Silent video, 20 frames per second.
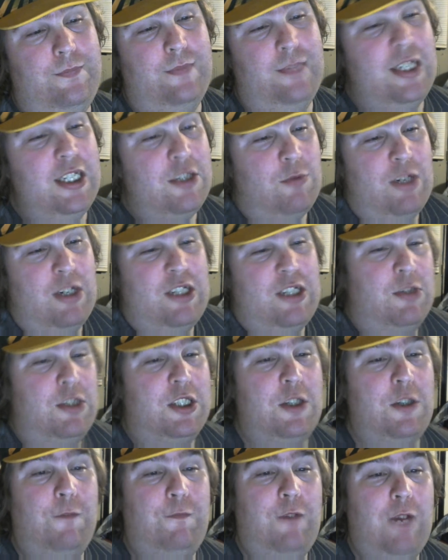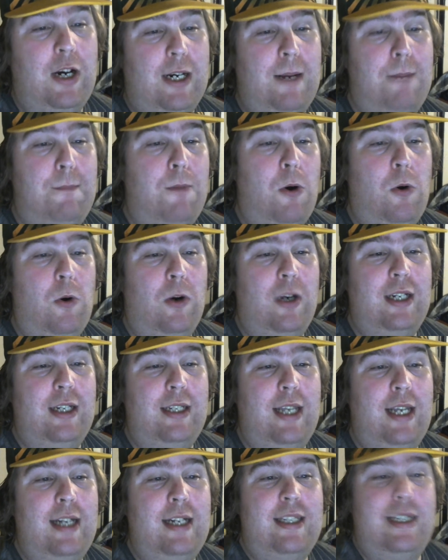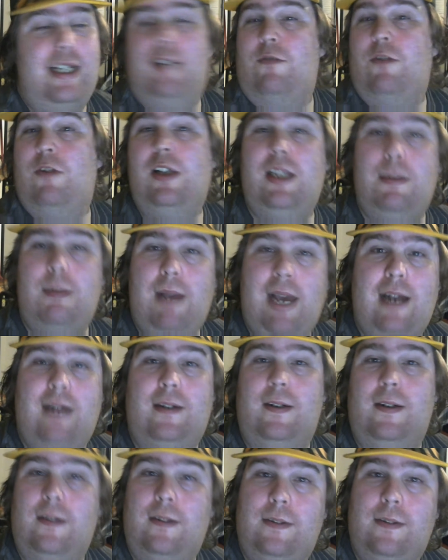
this race was so fucking boring that it didn't really matter.